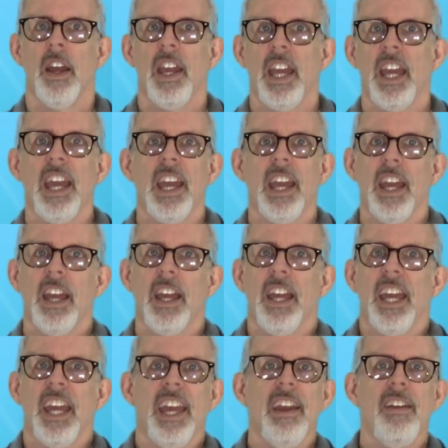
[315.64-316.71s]

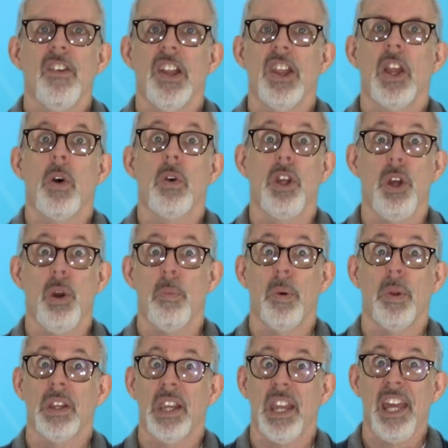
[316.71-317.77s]
even though you
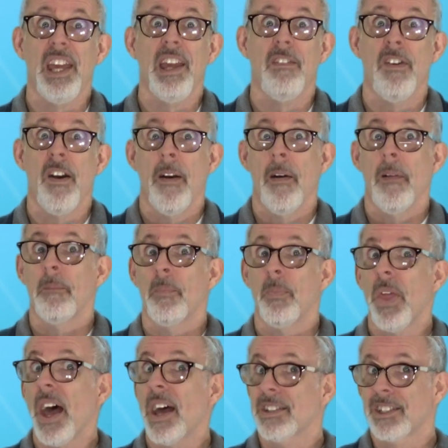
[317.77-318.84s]
believe
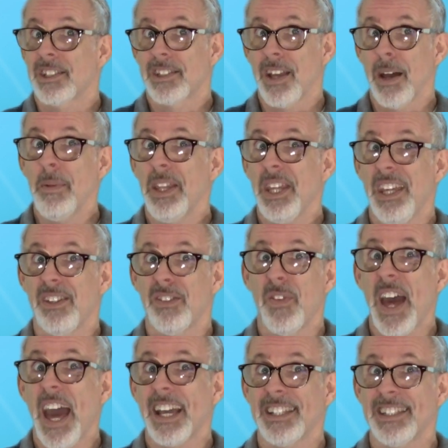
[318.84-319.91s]
that some of these
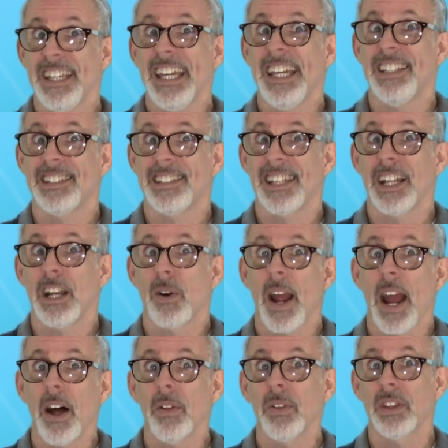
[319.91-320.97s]
vaccines that are
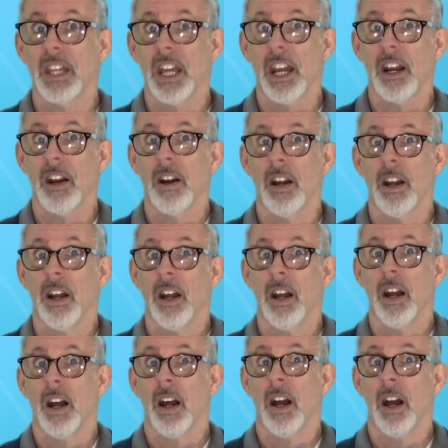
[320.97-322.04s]
out there
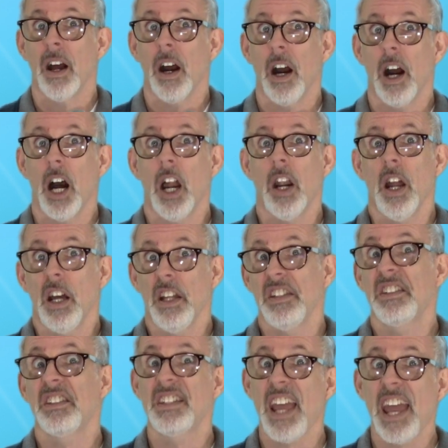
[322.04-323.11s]
are
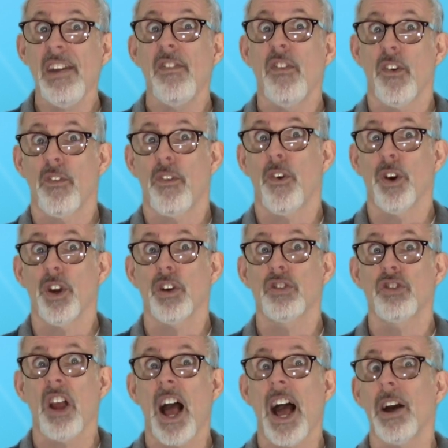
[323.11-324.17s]
unsafe for your
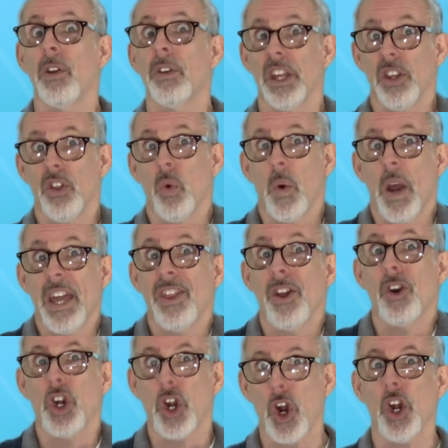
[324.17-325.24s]
child in the way they're
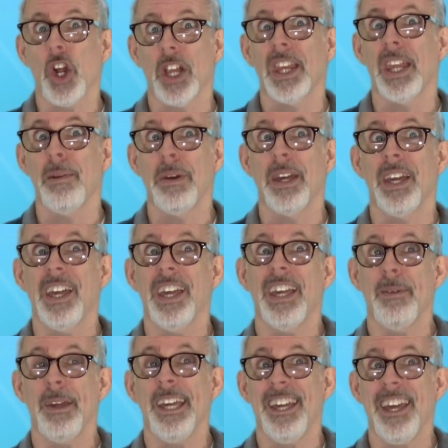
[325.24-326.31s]
currently
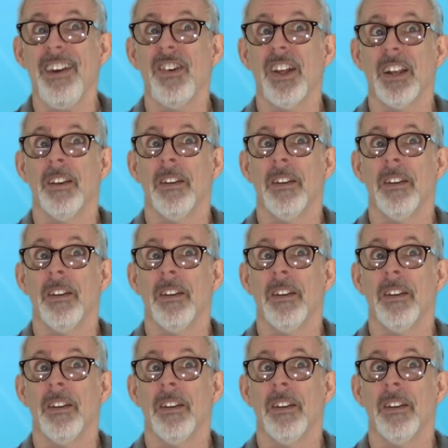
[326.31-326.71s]
being given.